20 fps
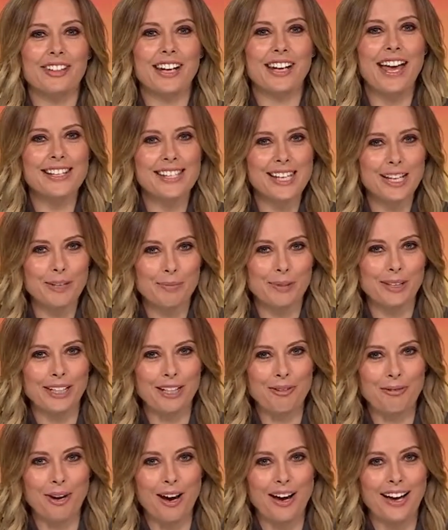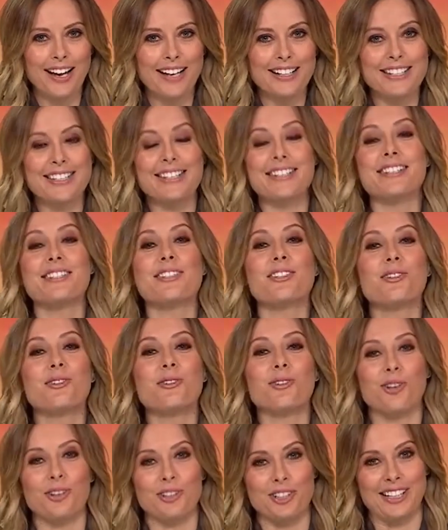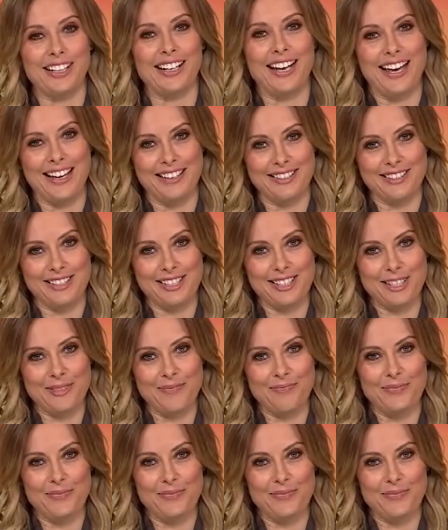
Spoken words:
Anzac bicky, right? And good on you, lads.